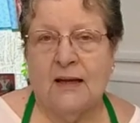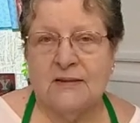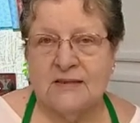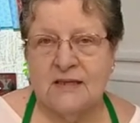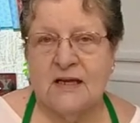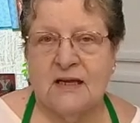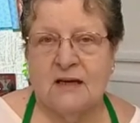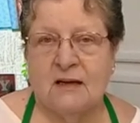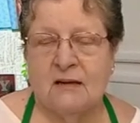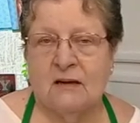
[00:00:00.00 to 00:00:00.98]
and
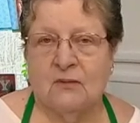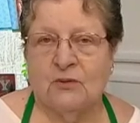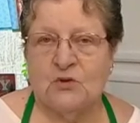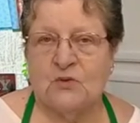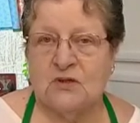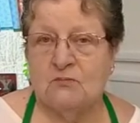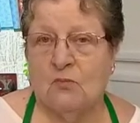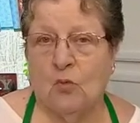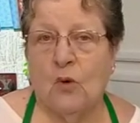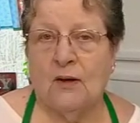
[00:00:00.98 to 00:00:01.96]
see which was
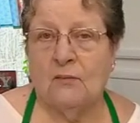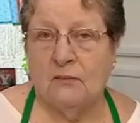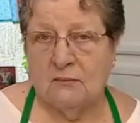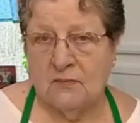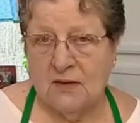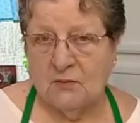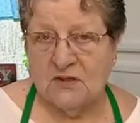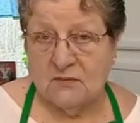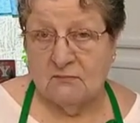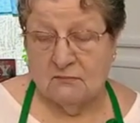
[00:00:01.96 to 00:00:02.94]
one that
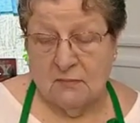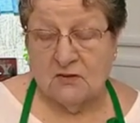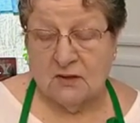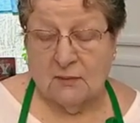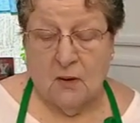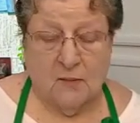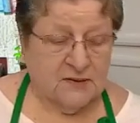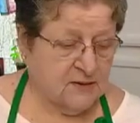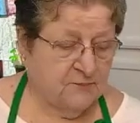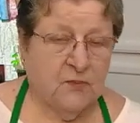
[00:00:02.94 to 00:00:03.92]
was most like
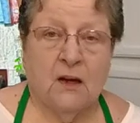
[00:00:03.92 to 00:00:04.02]
Mama's.